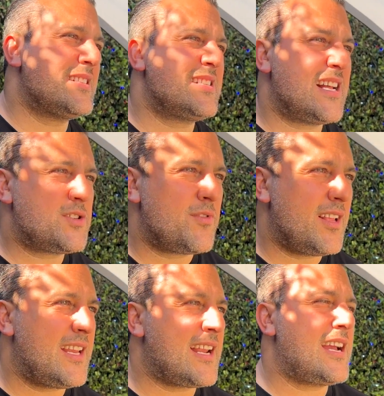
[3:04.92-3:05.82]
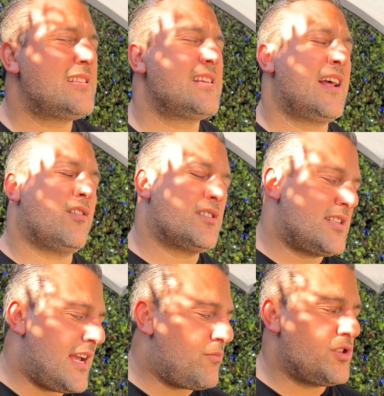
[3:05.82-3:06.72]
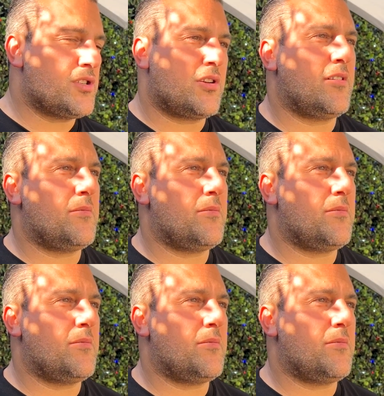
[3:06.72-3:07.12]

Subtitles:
sets really nice, and our sandwich is gonna